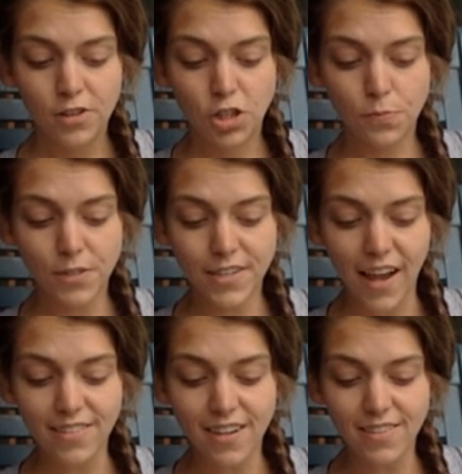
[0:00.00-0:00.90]
To
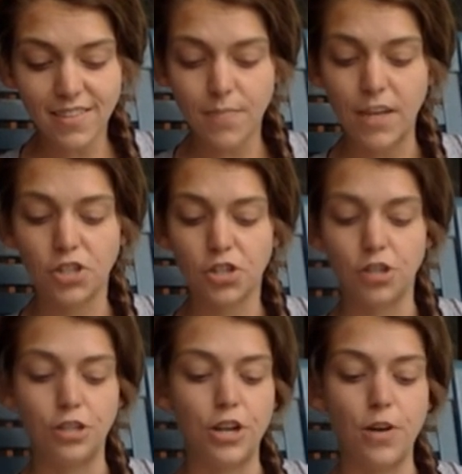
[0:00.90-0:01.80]
protect us, he made sure
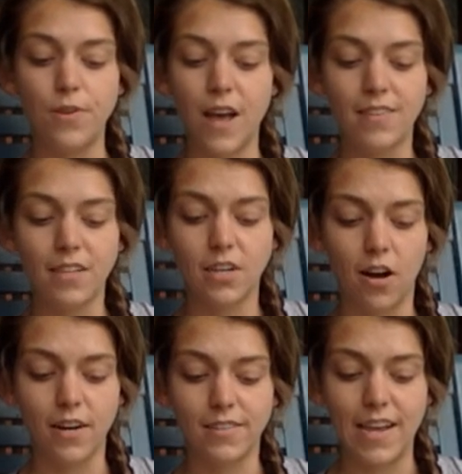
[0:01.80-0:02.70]
no Nazi
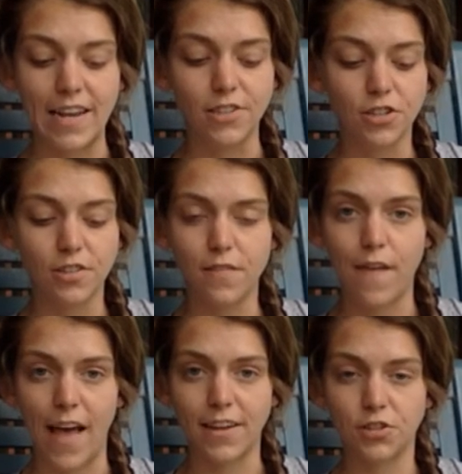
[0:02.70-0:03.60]
guards entered the
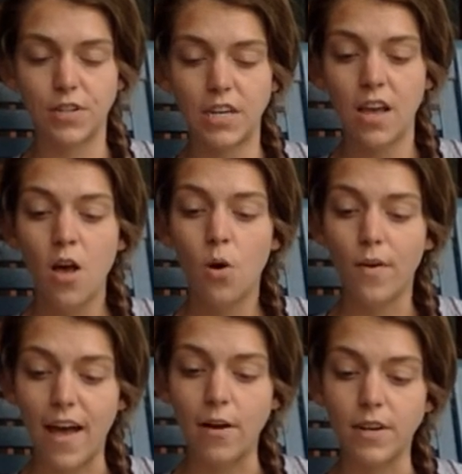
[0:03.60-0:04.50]
factory
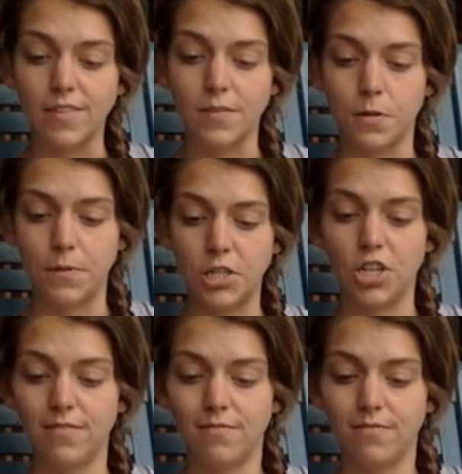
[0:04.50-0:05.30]
without his permission.